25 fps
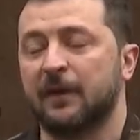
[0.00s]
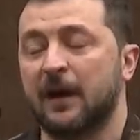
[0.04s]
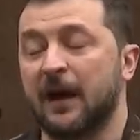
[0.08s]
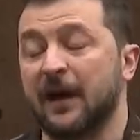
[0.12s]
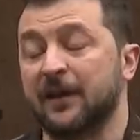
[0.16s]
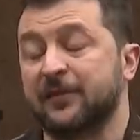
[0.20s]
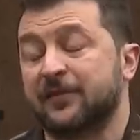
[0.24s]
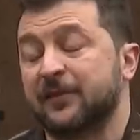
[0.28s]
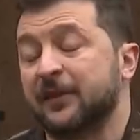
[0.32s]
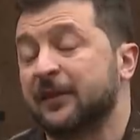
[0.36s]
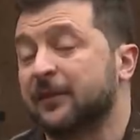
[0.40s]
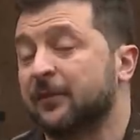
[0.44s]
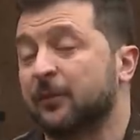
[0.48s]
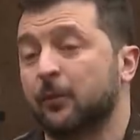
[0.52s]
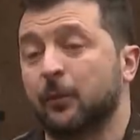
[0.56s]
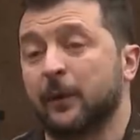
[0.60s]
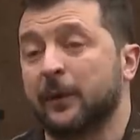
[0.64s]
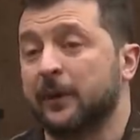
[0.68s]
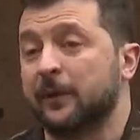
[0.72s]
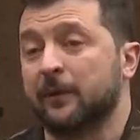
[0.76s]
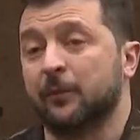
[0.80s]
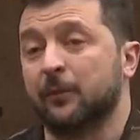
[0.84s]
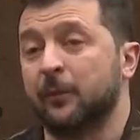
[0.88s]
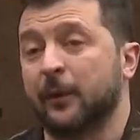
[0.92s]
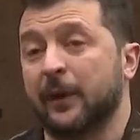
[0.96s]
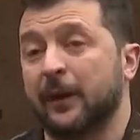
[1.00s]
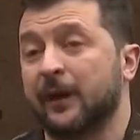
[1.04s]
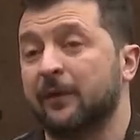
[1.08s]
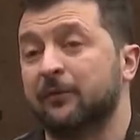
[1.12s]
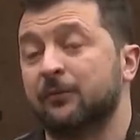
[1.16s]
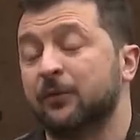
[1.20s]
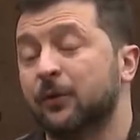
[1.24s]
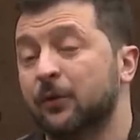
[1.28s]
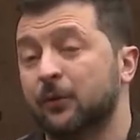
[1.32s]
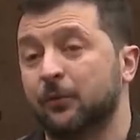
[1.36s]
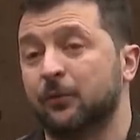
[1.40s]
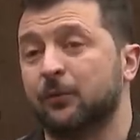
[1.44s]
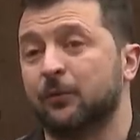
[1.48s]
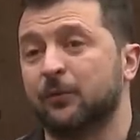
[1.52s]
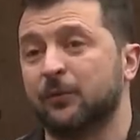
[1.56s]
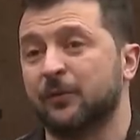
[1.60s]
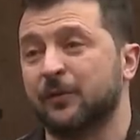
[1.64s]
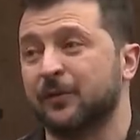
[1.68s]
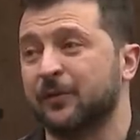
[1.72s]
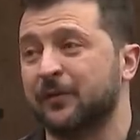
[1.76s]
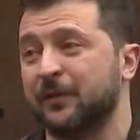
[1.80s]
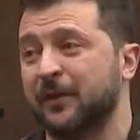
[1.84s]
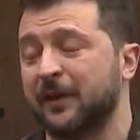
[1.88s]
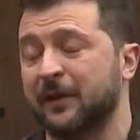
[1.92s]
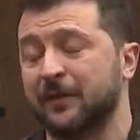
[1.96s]
I think we have no
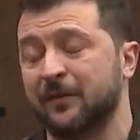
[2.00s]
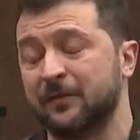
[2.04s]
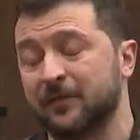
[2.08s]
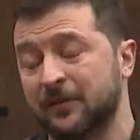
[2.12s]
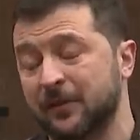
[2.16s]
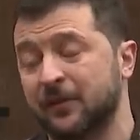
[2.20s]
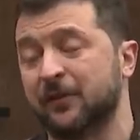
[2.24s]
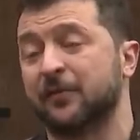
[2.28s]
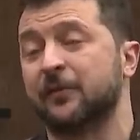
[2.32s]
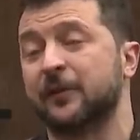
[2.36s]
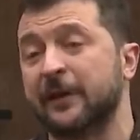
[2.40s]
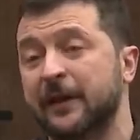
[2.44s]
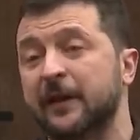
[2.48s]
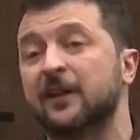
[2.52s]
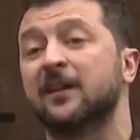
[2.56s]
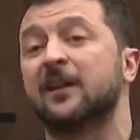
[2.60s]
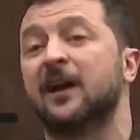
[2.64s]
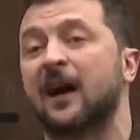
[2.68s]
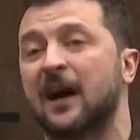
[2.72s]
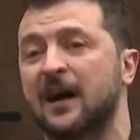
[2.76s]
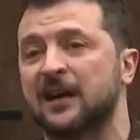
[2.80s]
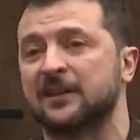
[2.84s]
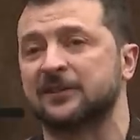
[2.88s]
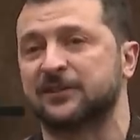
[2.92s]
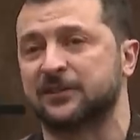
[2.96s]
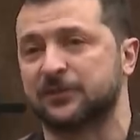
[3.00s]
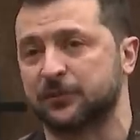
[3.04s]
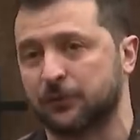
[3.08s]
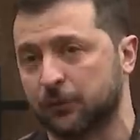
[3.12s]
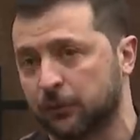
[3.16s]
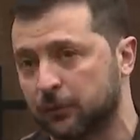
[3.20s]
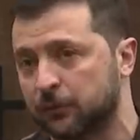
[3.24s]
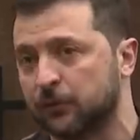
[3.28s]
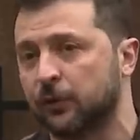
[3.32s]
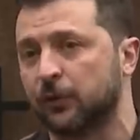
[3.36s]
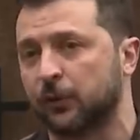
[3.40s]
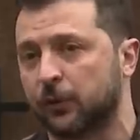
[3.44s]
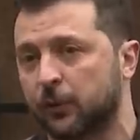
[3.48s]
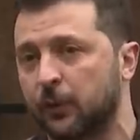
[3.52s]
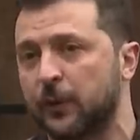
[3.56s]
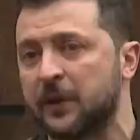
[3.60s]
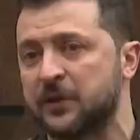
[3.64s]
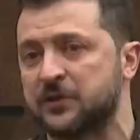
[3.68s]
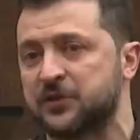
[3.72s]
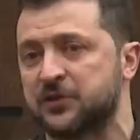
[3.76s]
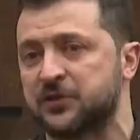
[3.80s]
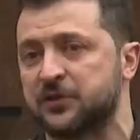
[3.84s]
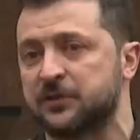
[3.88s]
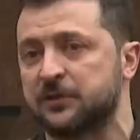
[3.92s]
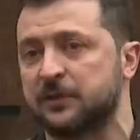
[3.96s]
the real answer on your
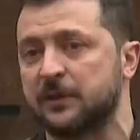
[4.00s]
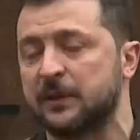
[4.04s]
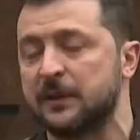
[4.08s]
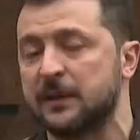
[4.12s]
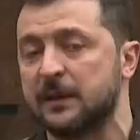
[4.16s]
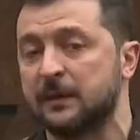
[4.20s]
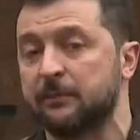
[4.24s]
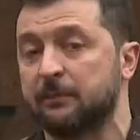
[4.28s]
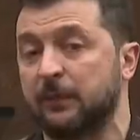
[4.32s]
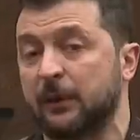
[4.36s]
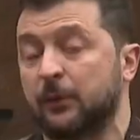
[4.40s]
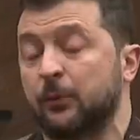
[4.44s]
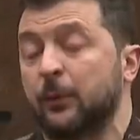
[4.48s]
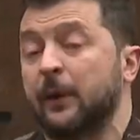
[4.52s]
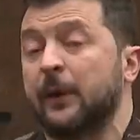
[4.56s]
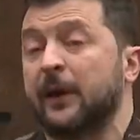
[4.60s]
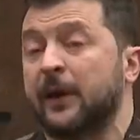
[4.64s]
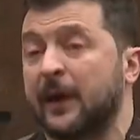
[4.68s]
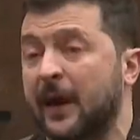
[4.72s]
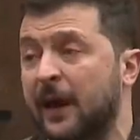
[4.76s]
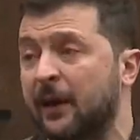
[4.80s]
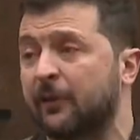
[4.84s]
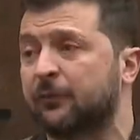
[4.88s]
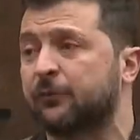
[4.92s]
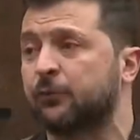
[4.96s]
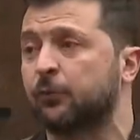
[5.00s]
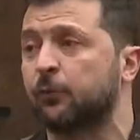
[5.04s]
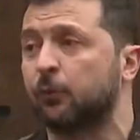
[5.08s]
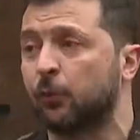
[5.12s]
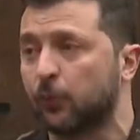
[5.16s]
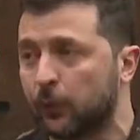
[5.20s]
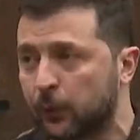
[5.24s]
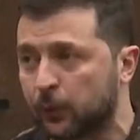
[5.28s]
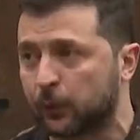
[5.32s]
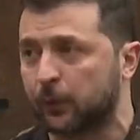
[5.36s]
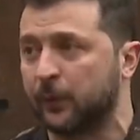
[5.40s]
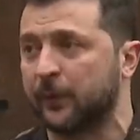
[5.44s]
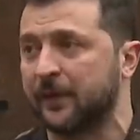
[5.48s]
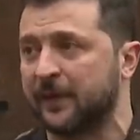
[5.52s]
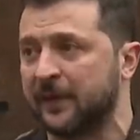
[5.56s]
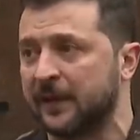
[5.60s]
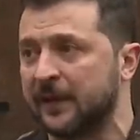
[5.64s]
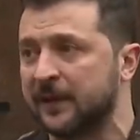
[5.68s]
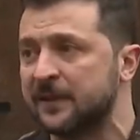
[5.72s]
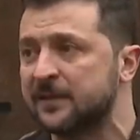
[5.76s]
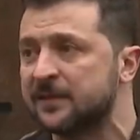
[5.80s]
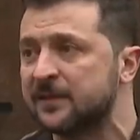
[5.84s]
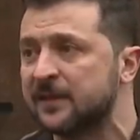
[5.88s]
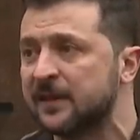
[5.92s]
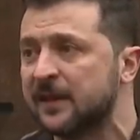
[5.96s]
question, but we have to work with
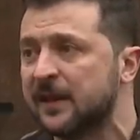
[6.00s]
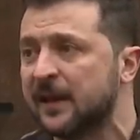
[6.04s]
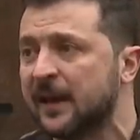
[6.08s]
it.